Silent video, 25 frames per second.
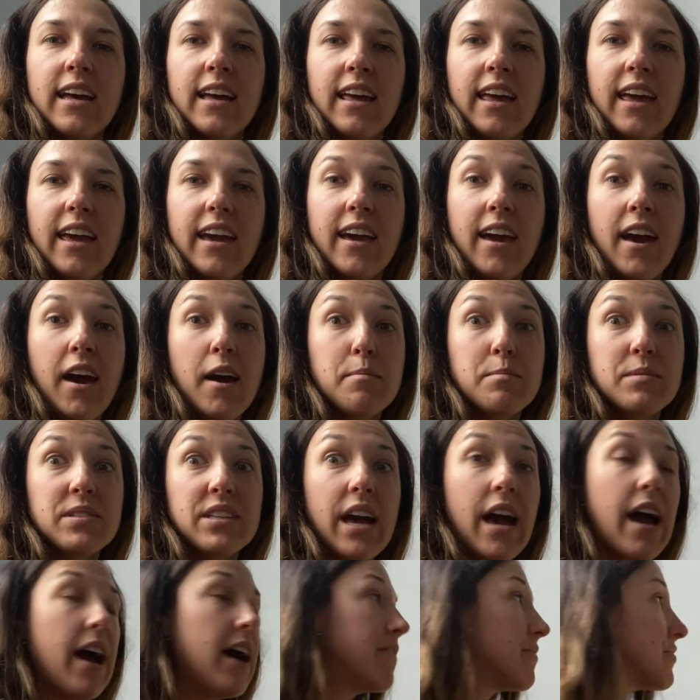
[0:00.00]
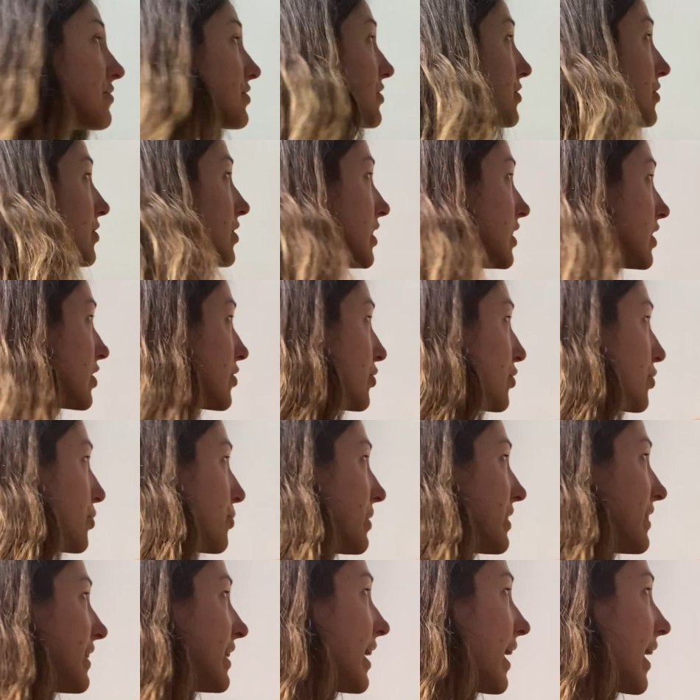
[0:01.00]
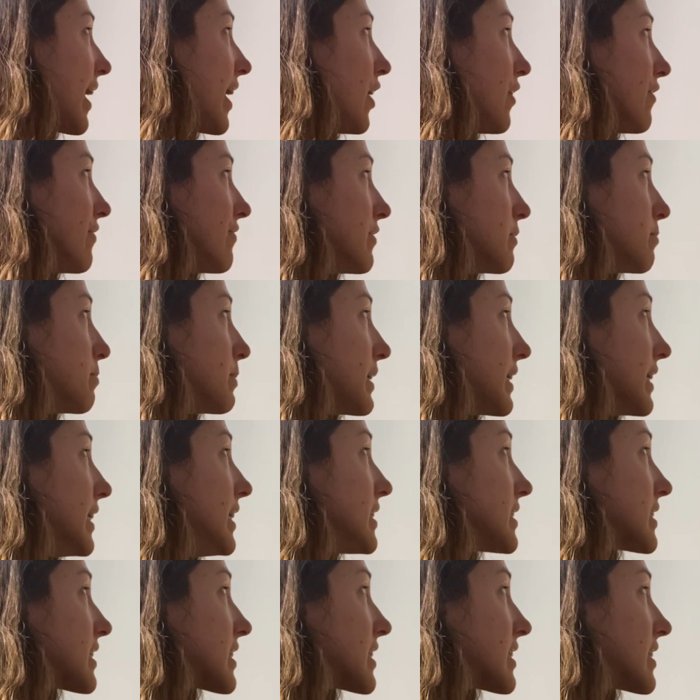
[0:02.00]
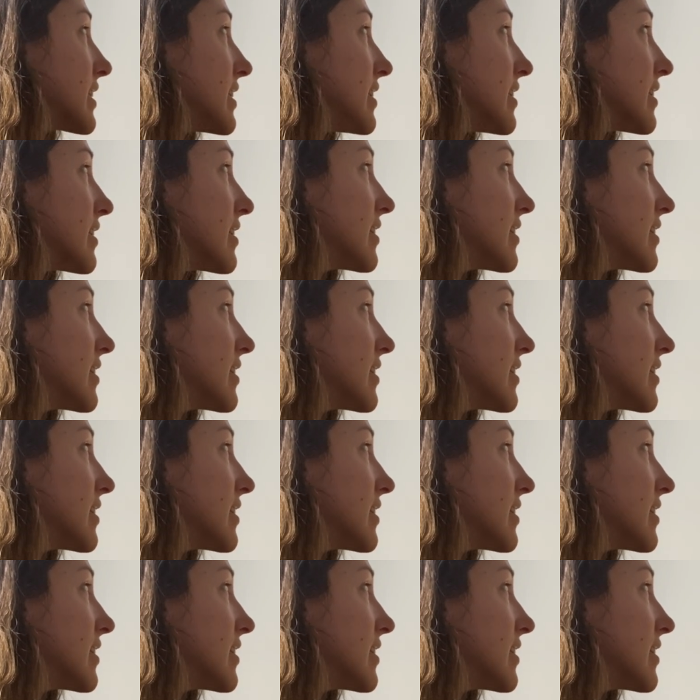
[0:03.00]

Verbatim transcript: It comes after U in the alphabet.